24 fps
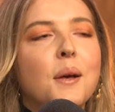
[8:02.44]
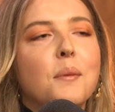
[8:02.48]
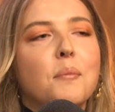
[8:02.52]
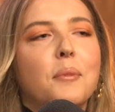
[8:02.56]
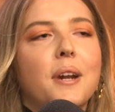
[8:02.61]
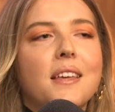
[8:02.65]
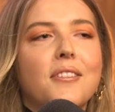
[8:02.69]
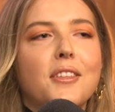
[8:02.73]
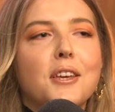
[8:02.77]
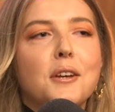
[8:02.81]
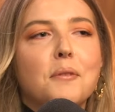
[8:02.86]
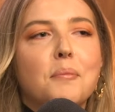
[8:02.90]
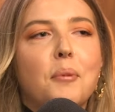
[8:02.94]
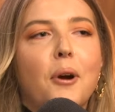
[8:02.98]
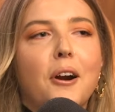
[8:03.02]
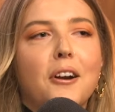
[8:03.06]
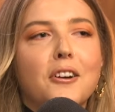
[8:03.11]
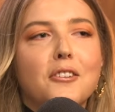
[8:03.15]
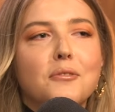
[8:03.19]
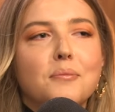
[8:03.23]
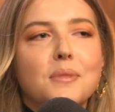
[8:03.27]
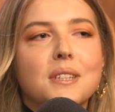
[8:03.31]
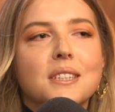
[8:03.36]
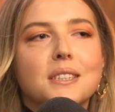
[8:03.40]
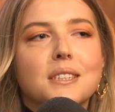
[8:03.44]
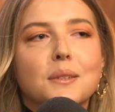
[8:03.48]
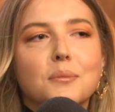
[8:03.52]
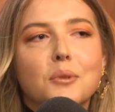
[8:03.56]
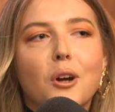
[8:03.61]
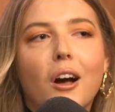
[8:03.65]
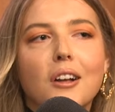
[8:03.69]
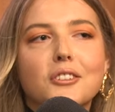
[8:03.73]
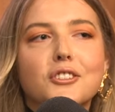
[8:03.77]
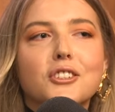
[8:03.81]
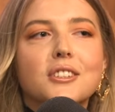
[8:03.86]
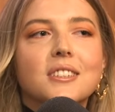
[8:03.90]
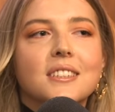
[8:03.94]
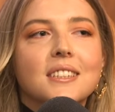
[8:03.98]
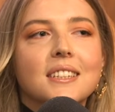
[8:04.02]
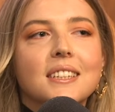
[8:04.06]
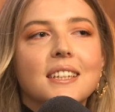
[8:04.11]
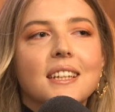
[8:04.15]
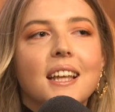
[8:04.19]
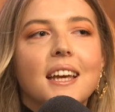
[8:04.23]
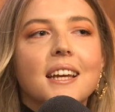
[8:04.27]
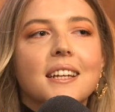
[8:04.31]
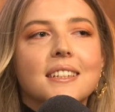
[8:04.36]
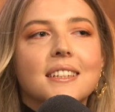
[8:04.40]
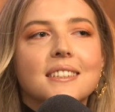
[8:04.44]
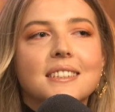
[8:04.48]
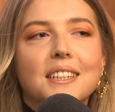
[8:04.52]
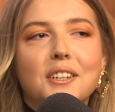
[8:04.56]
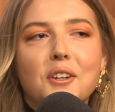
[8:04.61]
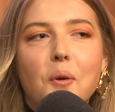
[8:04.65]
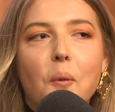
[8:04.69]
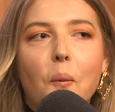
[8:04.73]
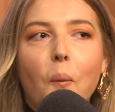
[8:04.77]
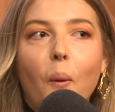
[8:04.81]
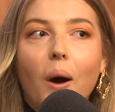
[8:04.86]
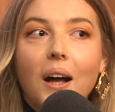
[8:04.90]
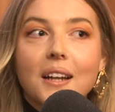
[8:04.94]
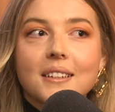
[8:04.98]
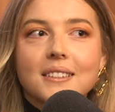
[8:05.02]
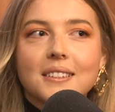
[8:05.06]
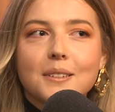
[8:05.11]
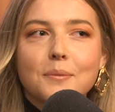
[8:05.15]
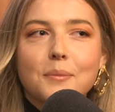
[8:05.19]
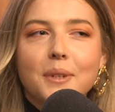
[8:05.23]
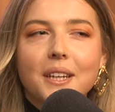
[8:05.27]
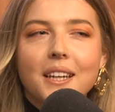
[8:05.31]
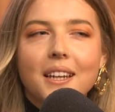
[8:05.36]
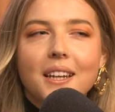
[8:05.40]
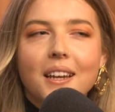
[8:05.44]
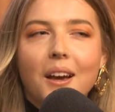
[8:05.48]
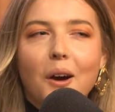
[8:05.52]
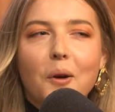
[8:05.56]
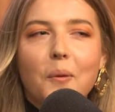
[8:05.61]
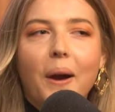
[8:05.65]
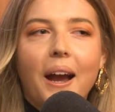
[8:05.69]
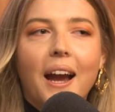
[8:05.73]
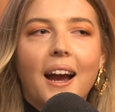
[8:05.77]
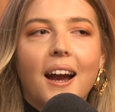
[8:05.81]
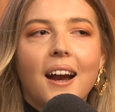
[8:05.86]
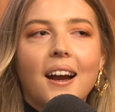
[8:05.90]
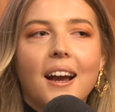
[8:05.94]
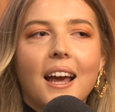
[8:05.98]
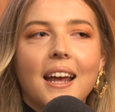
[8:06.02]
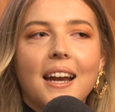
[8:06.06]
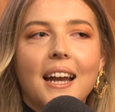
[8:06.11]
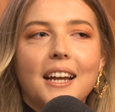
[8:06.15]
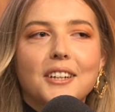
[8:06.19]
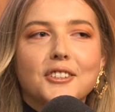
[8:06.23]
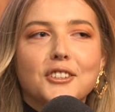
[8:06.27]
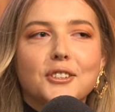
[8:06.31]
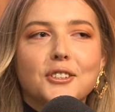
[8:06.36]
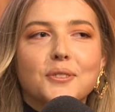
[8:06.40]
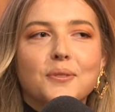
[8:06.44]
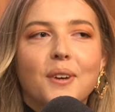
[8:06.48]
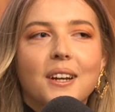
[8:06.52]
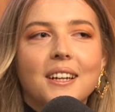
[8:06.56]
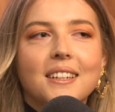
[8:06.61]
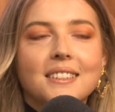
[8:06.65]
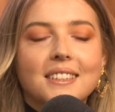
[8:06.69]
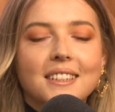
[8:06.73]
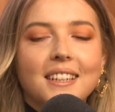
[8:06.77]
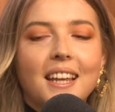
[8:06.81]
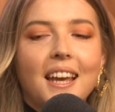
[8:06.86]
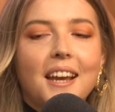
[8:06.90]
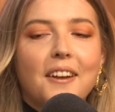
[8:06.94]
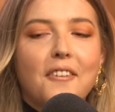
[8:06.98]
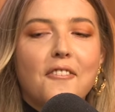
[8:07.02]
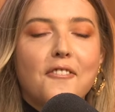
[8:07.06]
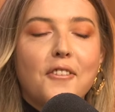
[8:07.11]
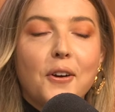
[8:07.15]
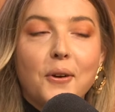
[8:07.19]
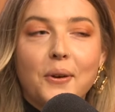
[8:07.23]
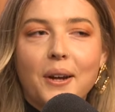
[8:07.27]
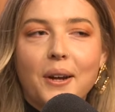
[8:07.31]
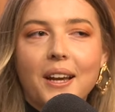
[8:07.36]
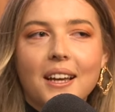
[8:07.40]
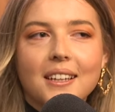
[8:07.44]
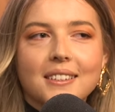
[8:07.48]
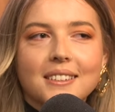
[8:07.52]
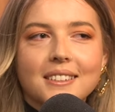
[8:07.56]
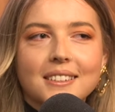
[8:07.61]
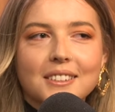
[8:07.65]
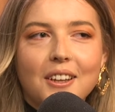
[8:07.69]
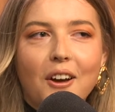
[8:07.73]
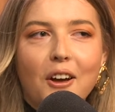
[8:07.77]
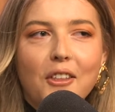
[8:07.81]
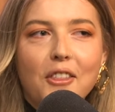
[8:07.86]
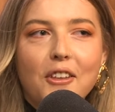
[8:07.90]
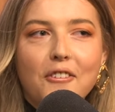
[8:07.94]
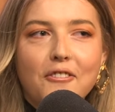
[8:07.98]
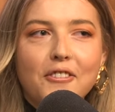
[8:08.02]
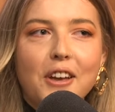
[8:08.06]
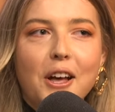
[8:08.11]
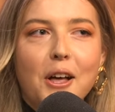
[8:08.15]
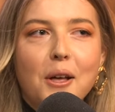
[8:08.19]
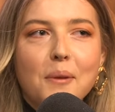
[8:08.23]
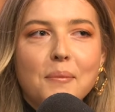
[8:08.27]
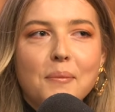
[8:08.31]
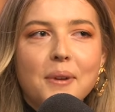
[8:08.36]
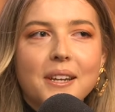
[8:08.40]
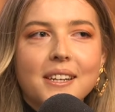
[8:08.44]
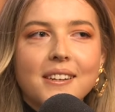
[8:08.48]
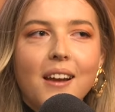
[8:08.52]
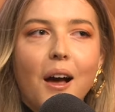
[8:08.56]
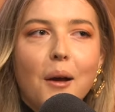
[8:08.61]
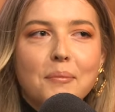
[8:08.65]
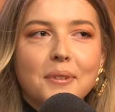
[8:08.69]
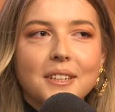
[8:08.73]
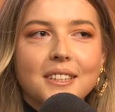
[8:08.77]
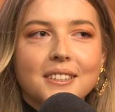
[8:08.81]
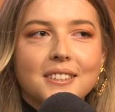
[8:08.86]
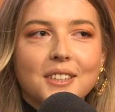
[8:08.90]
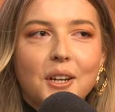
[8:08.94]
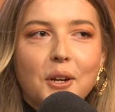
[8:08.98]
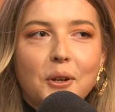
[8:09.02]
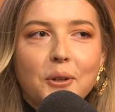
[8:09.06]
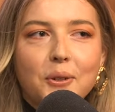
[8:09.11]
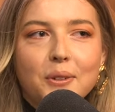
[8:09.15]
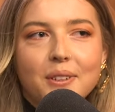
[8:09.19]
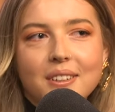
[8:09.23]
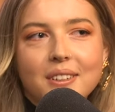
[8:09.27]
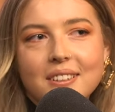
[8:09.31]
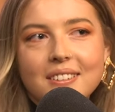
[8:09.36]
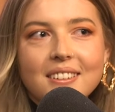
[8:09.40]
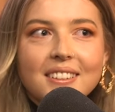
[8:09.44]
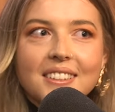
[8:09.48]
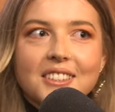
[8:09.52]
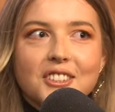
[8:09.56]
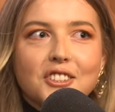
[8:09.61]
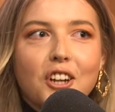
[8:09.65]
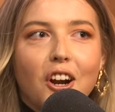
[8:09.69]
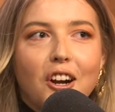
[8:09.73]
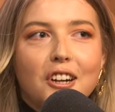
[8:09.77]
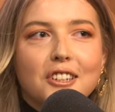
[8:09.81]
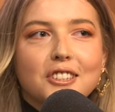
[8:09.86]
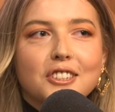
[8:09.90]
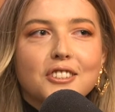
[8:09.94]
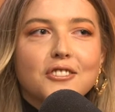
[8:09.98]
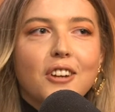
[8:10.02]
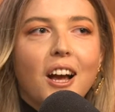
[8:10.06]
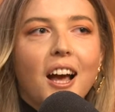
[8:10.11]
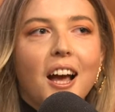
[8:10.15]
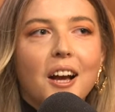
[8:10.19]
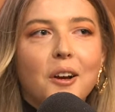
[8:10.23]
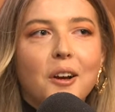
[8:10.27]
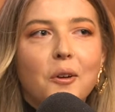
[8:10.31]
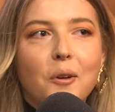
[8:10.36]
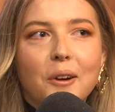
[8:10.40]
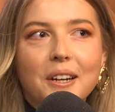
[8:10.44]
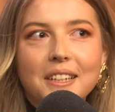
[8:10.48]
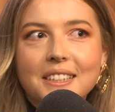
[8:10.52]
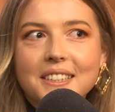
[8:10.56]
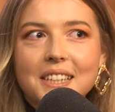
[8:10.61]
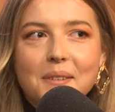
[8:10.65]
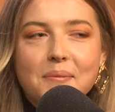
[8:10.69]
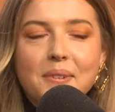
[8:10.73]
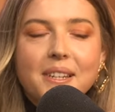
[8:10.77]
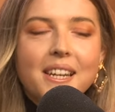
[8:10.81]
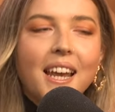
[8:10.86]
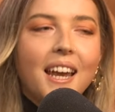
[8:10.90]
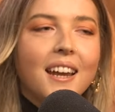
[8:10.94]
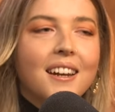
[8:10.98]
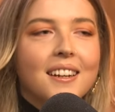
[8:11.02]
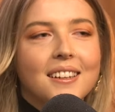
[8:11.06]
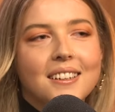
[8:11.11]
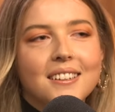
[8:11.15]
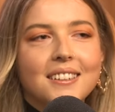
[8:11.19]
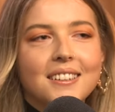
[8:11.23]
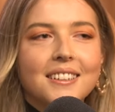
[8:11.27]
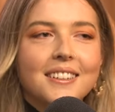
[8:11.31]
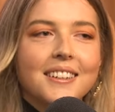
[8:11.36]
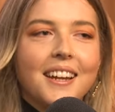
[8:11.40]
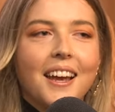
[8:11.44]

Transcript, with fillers: But I think part of me subconsciously, like, didn't want to be aware, and I just wanted to, like, focus on the film and not be so starstruck or intimidated, you